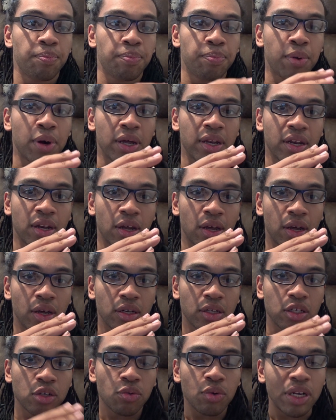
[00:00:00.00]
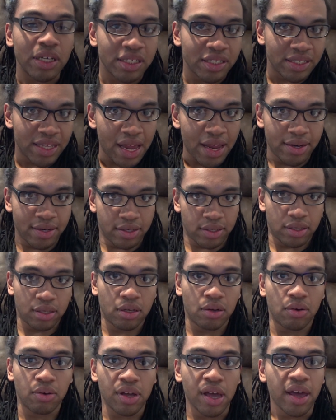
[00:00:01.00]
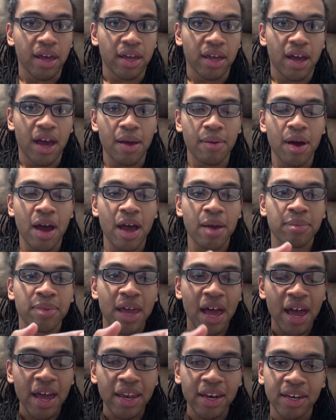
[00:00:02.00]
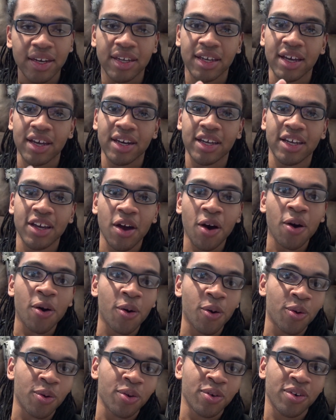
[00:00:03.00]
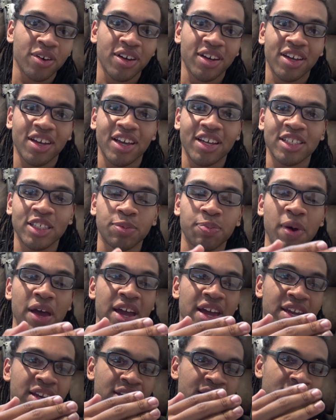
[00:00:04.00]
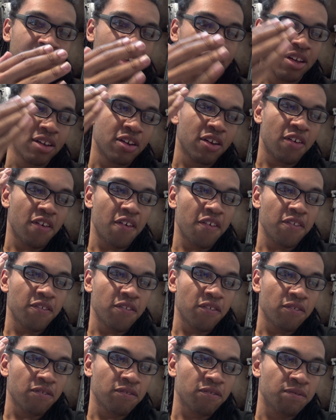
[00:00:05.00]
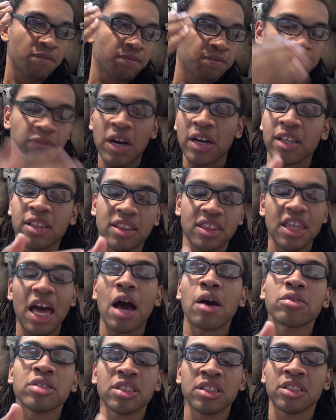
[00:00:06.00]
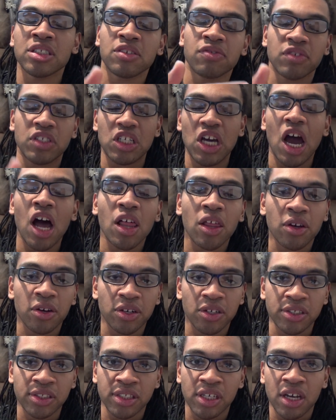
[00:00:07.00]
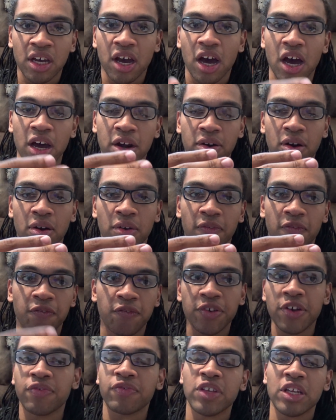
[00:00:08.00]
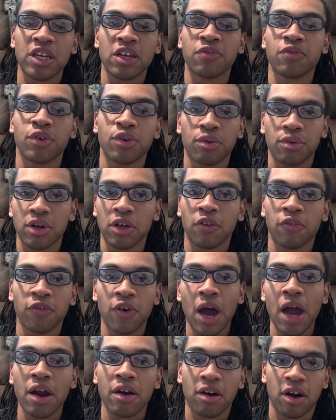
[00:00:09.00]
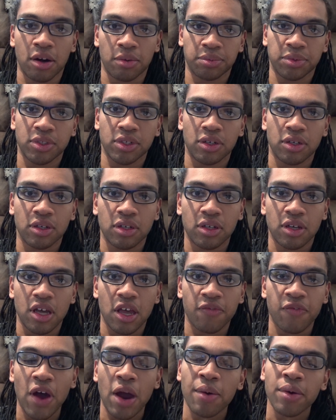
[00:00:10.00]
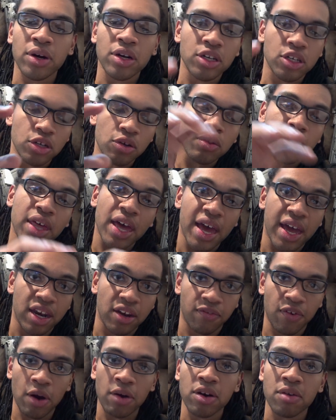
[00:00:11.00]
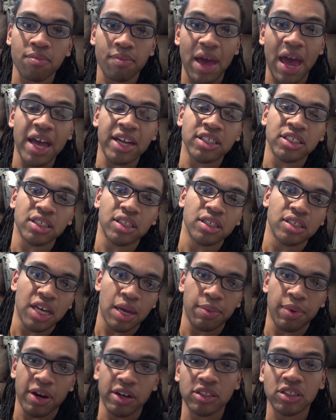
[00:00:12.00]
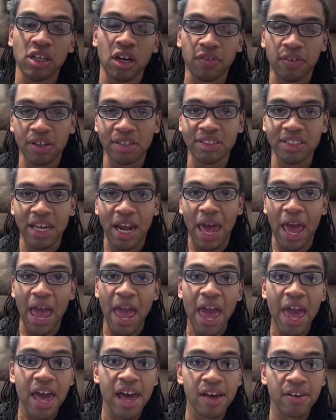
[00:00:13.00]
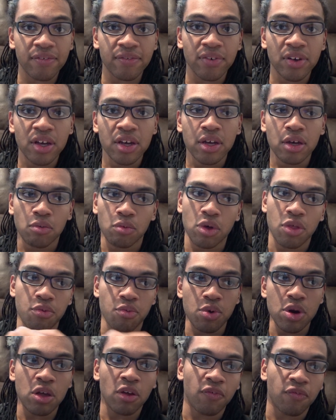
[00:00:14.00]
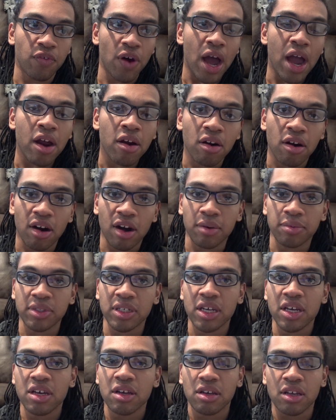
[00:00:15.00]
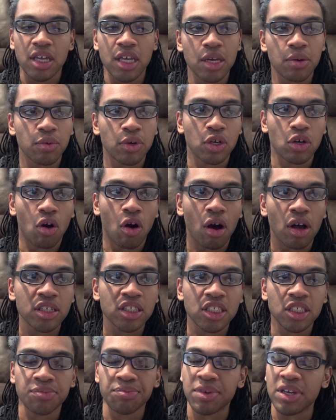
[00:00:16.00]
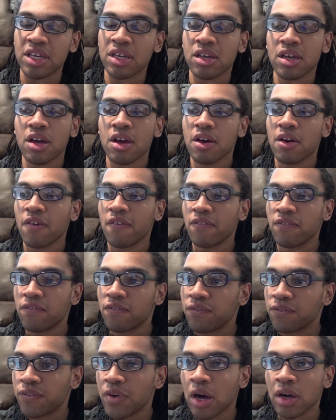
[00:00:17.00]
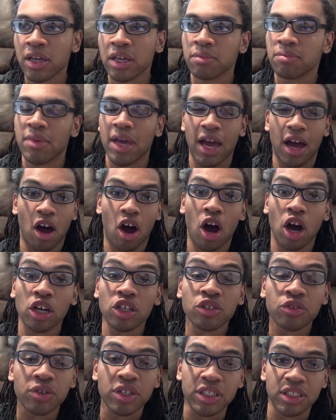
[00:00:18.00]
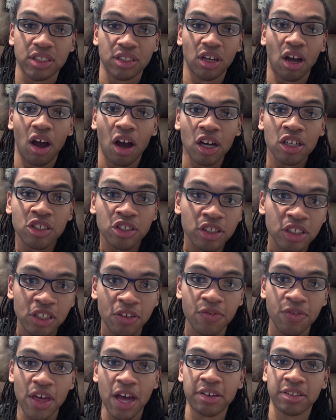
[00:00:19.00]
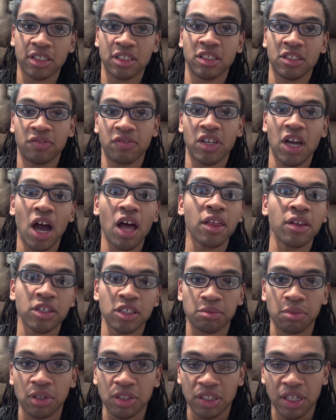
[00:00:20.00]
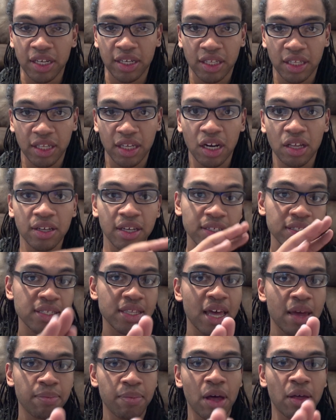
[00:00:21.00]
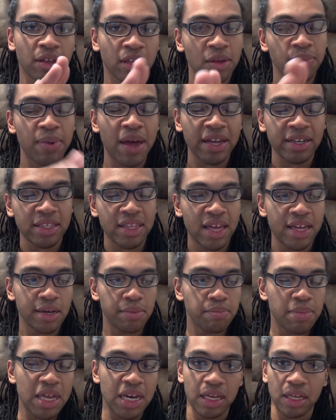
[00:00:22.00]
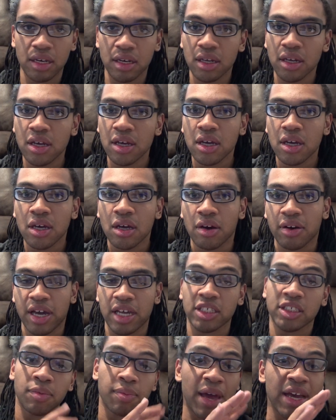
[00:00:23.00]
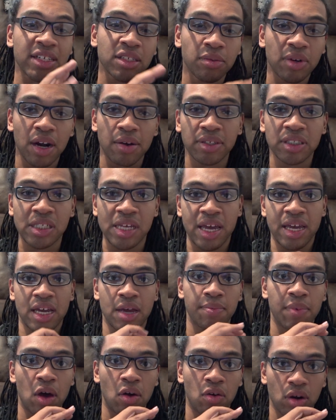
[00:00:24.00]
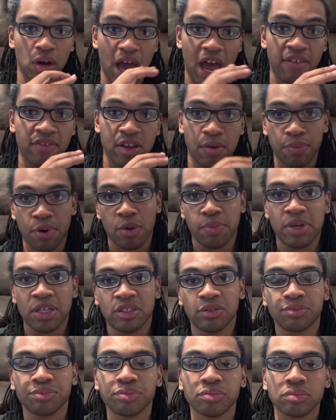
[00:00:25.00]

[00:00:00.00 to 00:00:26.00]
But, to an extent. Okay? I'm not going to go and spend fucking thousands of dollars on 50 different real firearms. If I were to do that, if I were to match the type of airsoft guns that I have with real firearms, it would cost me fucking hundreds of thousands of dollars, most likely. And I'll get to that. I'll get back to that in a minute. Okay, so back to what I was saying about having a purpose.